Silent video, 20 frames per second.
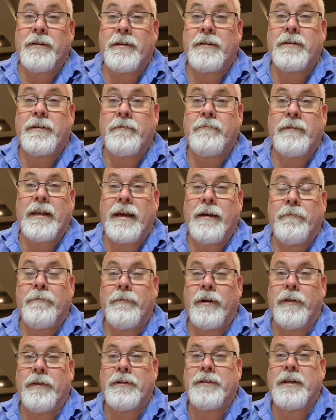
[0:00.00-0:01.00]
just
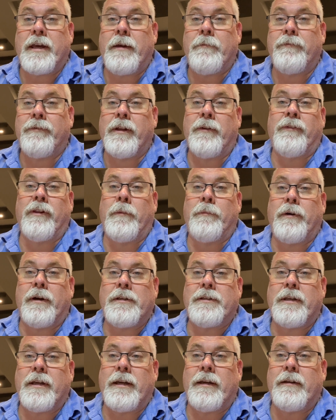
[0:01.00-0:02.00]
on the same flip-flop
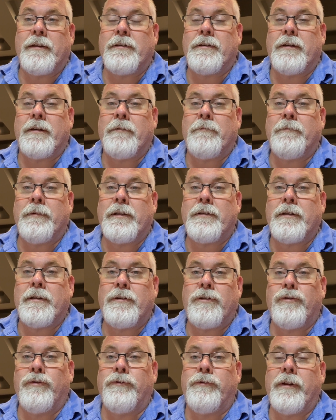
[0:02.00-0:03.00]
IC, and it's a
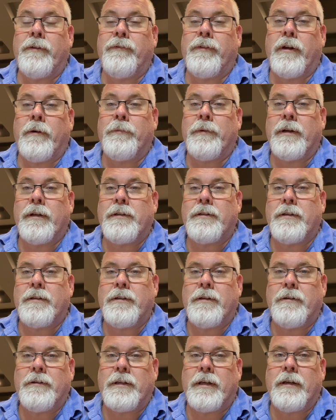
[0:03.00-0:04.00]
dual flip-flop, and it's
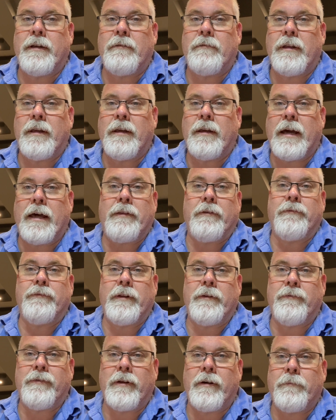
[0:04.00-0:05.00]
just using the other
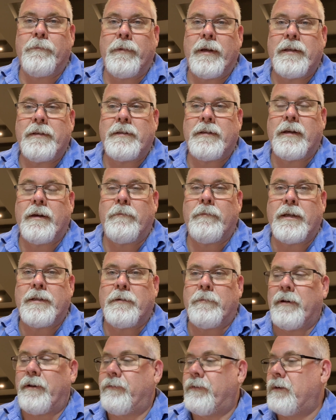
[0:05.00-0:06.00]
flip-flop as
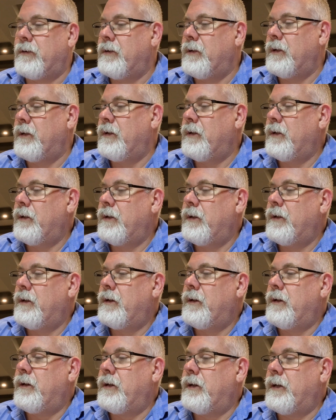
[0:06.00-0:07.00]
a buffer.
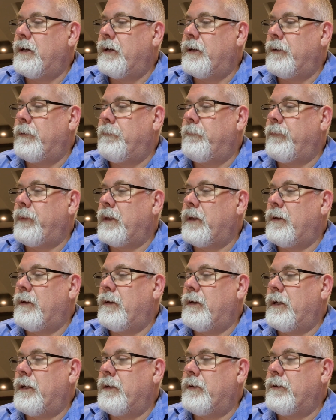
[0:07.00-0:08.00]

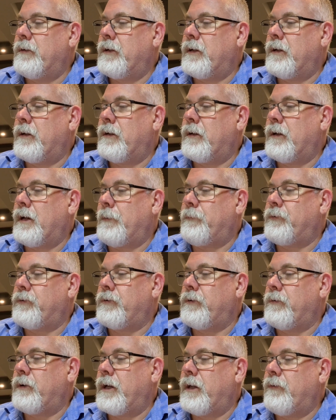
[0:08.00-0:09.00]
And up
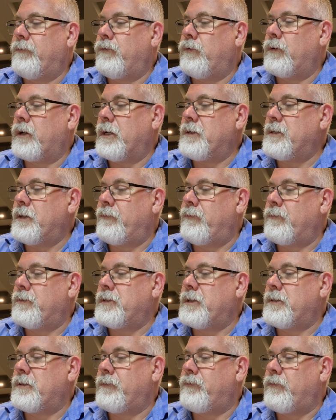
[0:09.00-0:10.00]
through a 4K7
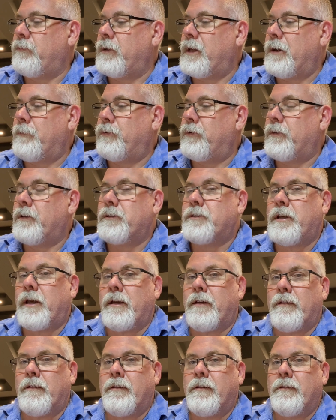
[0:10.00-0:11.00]
resistor from the output of the
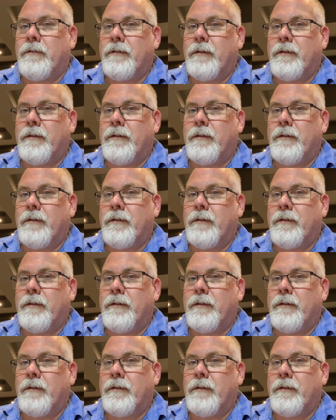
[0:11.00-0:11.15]
second